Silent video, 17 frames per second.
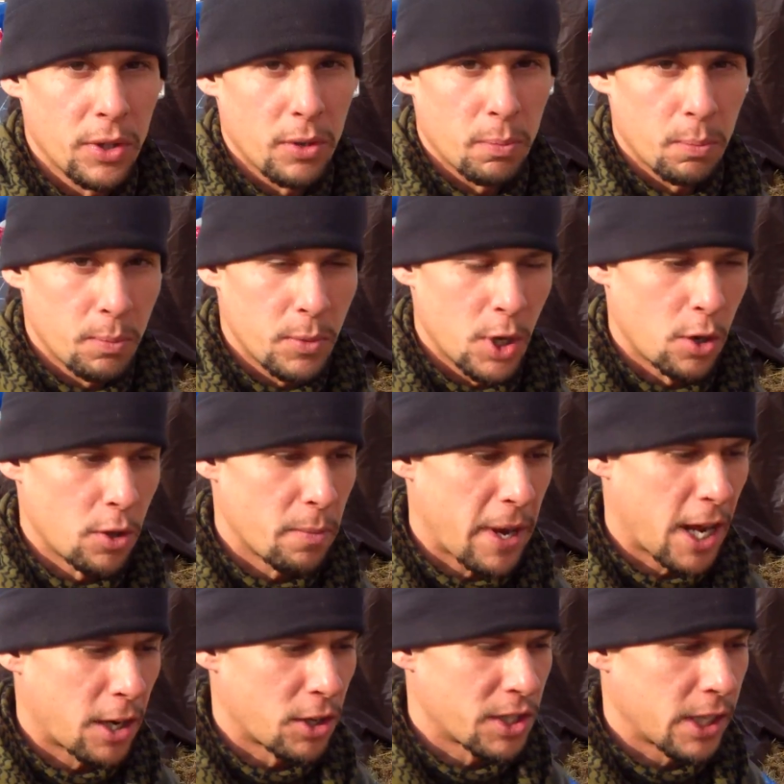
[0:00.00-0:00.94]
with the
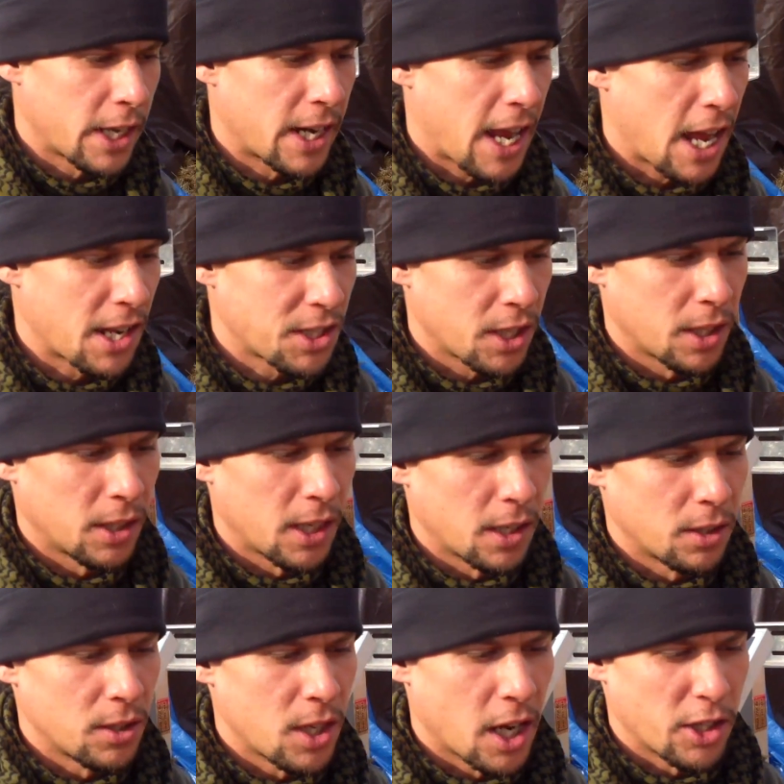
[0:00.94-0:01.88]
the batteries, lead acid
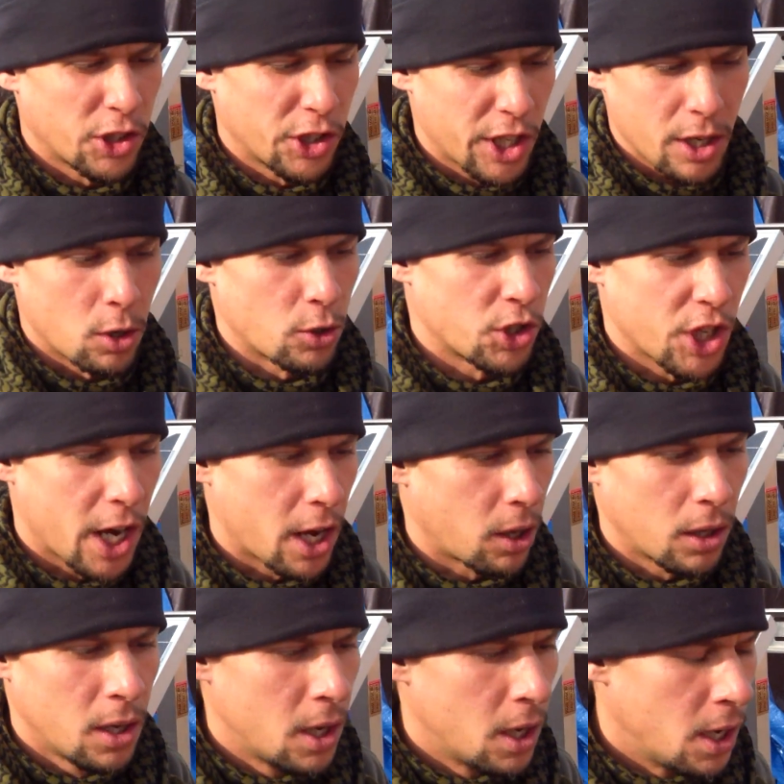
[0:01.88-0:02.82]
and
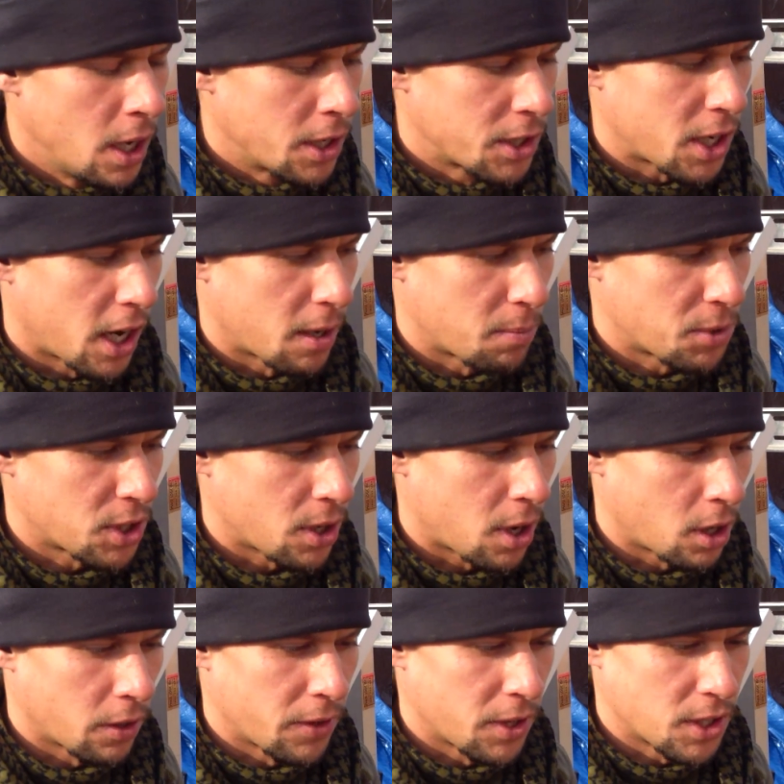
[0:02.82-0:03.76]
gel types,
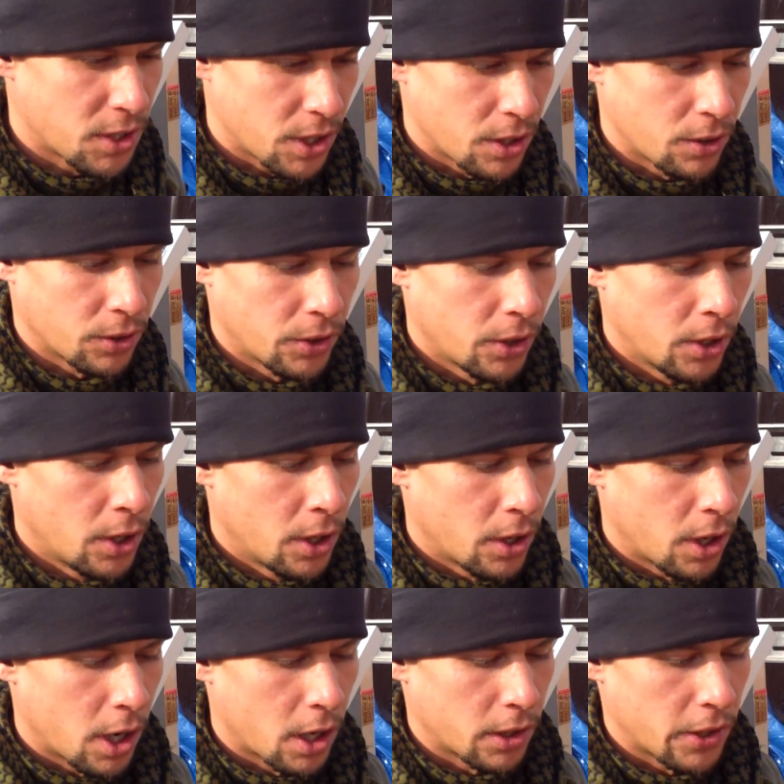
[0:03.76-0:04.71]
all of the sealed
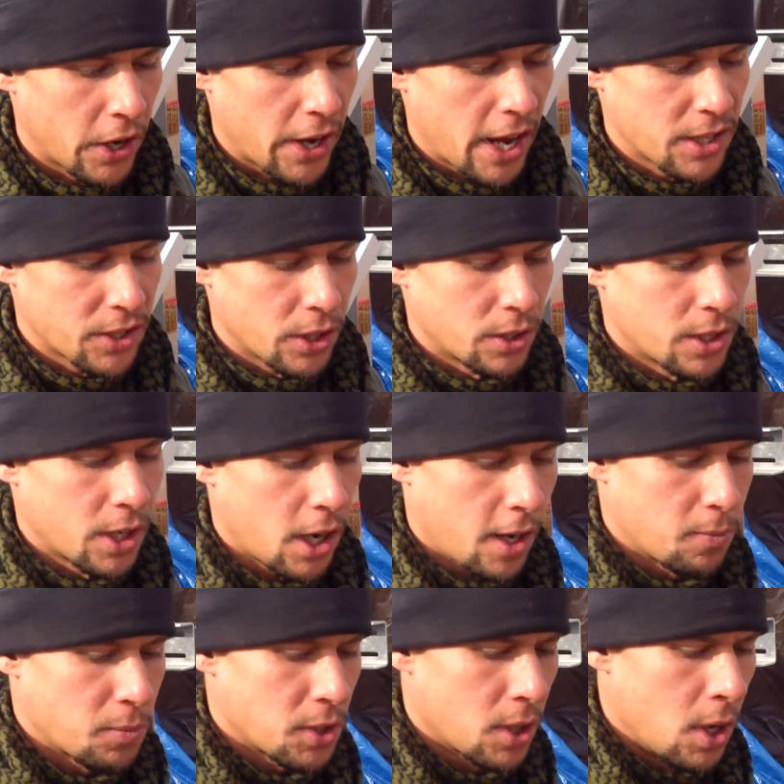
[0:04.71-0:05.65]
lead acid
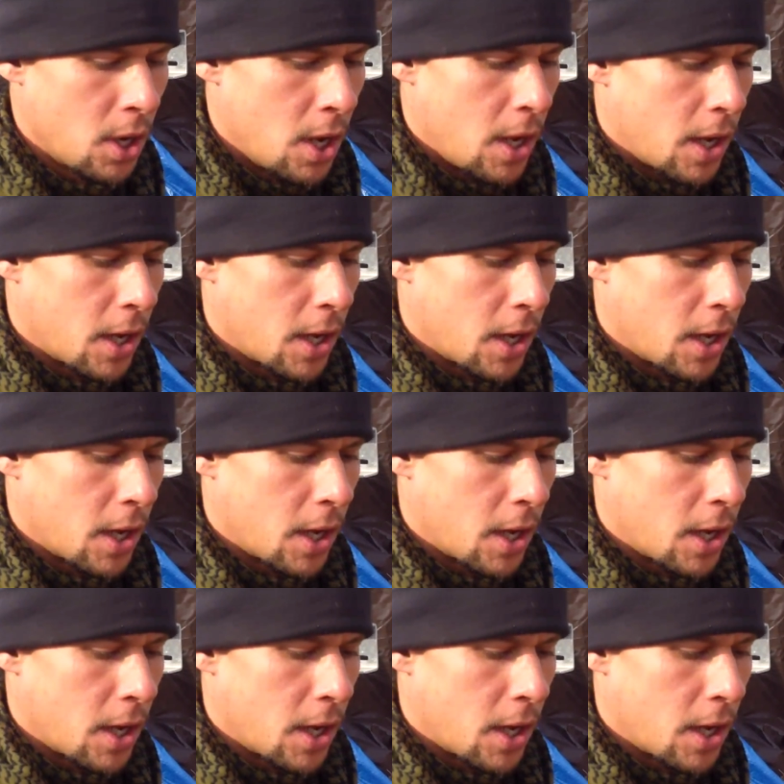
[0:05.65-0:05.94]
types.